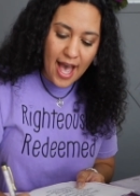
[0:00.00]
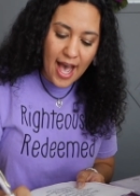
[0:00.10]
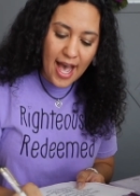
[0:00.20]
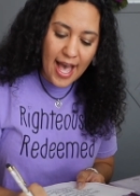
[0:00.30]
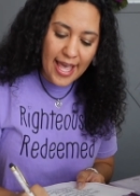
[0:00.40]

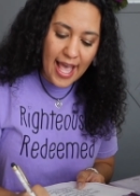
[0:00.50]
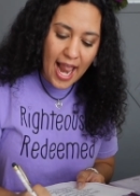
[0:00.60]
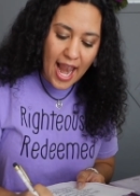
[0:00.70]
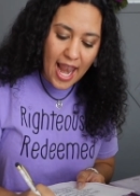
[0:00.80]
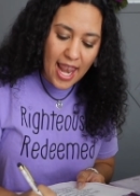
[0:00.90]
I
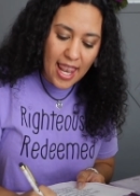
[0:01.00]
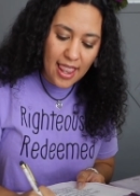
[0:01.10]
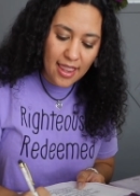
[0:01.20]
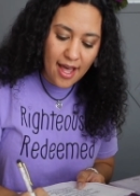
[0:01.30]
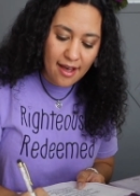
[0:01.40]

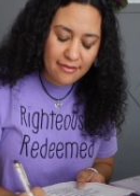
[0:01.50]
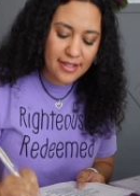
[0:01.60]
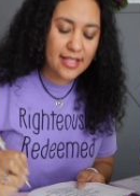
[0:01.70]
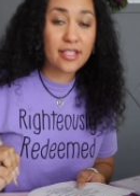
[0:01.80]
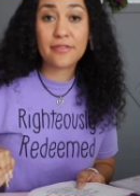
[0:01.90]

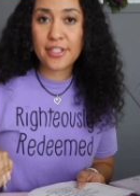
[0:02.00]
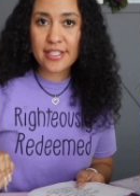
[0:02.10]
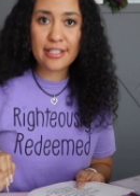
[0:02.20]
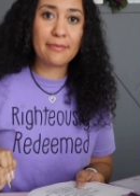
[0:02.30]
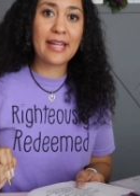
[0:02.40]
love this
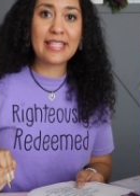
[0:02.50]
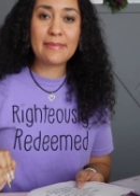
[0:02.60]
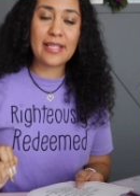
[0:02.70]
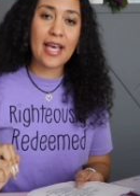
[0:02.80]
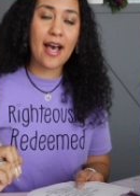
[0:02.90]
verse. It reminds
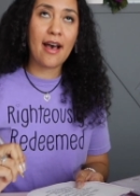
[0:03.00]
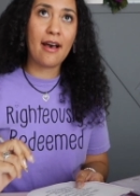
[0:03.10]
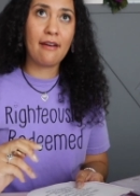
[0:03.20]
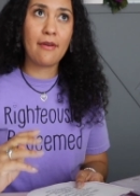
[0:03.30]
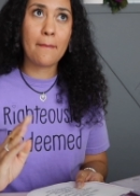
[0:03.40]
me
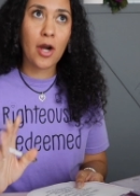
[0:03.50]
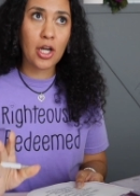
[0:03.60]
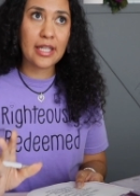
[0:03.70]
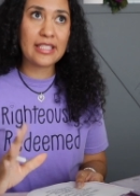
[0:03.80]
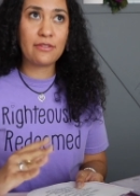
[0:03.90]
of
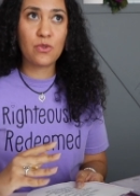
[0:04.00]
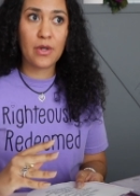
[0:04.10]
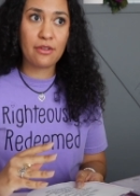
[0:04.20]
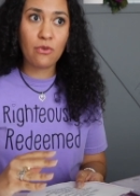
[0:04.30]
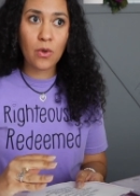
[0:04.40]
Mark 11,
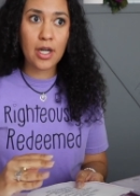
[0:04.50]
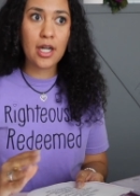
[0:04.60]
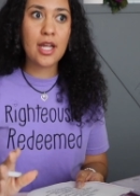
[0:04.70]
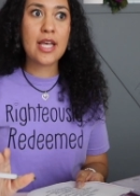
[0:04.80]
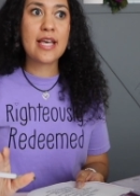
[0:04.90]

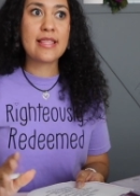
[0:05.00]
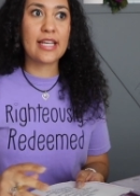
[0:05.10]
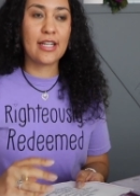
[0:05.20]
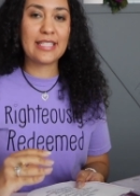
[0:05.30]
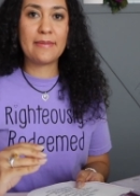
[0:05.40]
24.
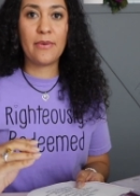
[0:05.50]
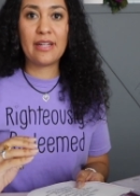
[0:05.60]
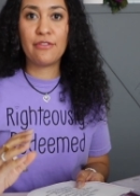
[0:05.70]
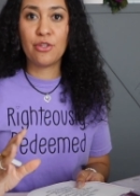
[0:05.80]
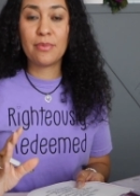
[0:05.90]
That talks about
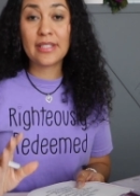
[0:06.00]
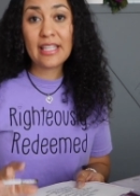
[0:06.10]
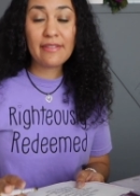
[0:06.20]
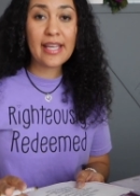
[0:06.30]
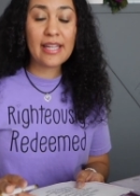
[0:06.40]
whatever you
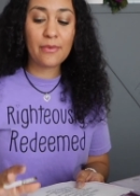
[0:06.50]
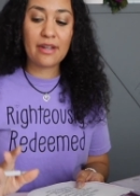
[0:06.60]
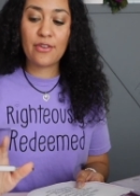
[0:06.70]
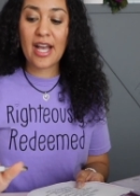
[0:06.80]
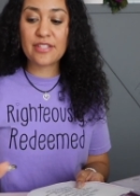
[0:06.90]
believe in and
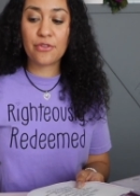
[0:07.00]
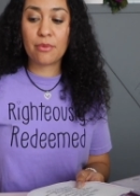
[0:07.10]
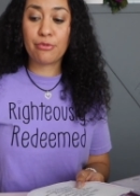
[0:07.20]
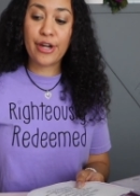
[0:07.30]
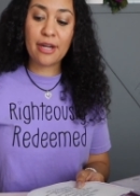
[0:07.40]
whatever you ask for
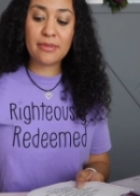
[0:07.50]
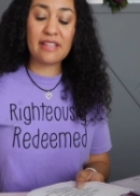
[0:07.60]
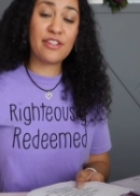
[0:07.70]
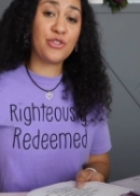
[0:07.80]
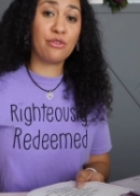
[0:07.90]
in prayer,
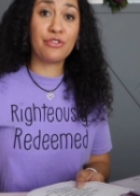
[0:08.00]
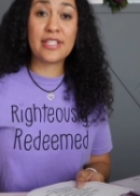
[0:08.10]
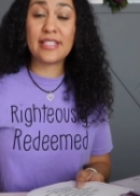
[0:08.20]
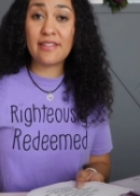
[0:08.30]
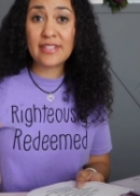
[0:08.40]
believe that you have
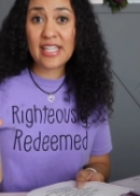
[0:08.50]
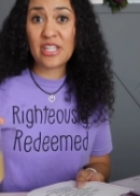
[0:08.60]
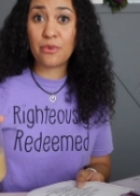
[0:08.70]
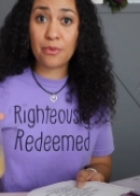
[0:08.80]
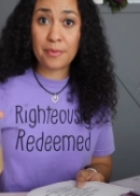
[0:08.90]
received it and
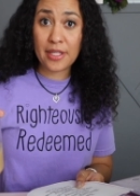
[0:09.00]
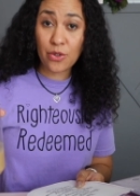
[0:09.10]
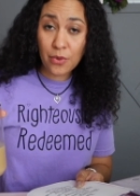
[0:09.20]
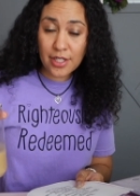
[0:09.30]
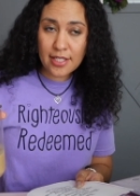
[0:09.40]
it will be
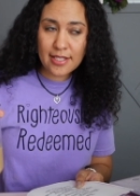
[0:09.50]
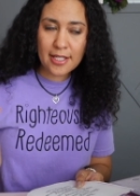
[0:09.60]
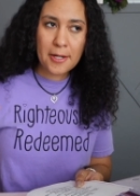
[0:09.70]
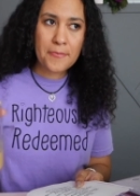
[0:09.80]
yours.